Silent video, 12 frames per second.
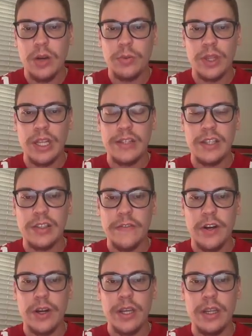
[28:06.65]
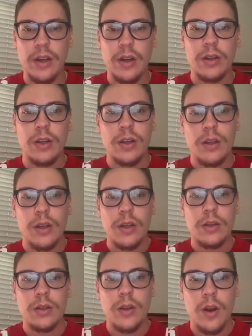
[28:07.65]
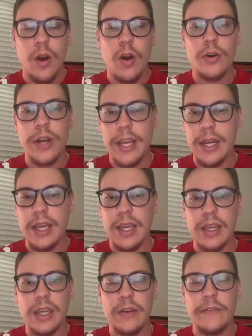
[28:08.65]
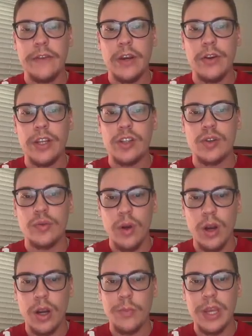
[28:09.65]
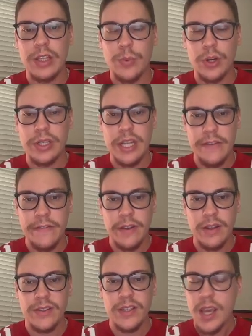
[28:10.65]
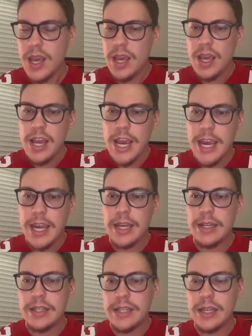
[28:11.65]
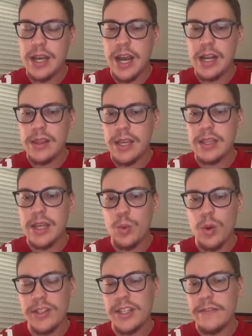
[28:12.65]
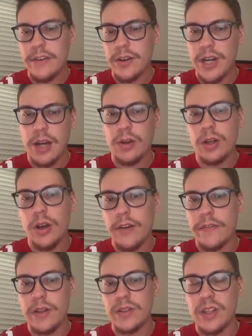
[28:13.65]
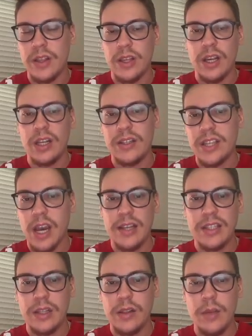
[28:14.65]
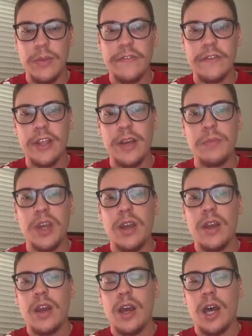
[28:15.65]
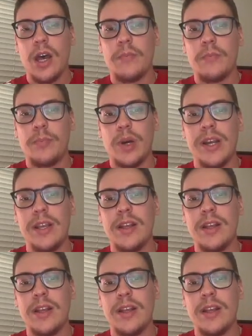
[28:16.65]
This is a very hard-hitting, a very strong Pittsburgh defense, and I think that once they figure it out on offense, then the sky's the limit for them. But